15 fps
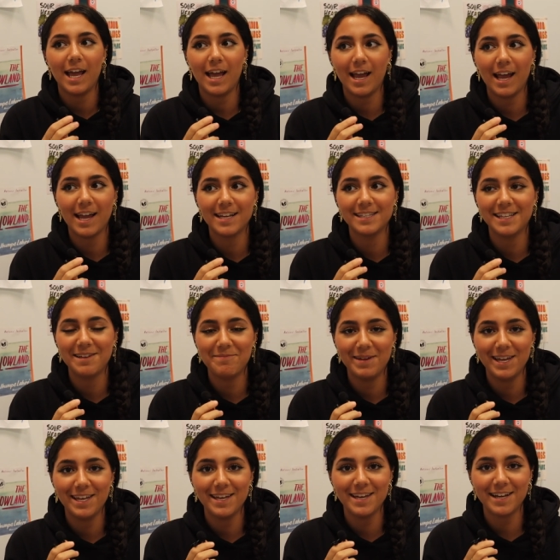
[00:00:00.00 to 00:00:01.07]
and they
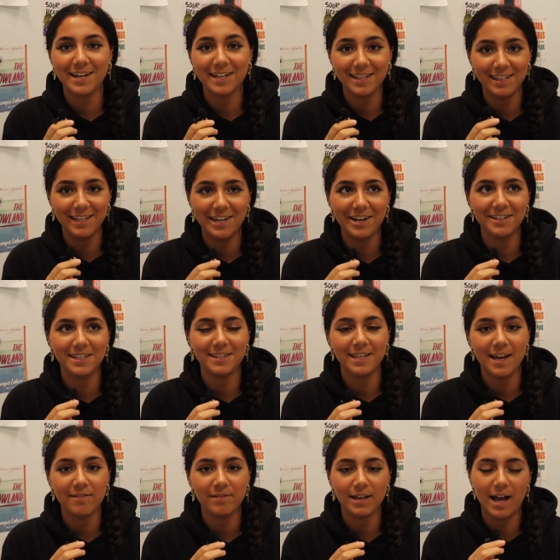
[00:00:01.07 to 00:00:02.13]
make it clear that
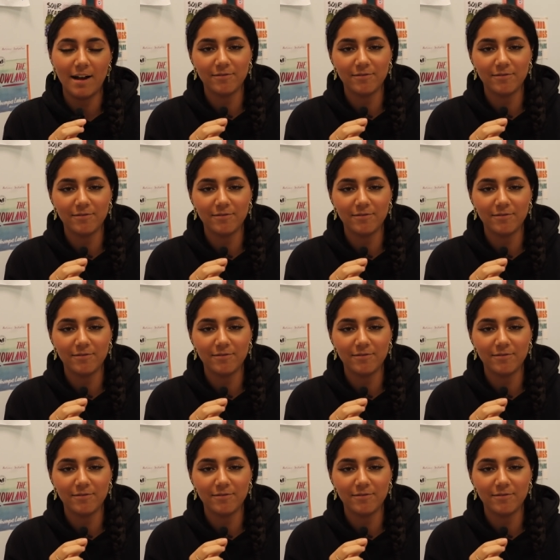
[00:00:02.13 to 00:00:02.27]
they have like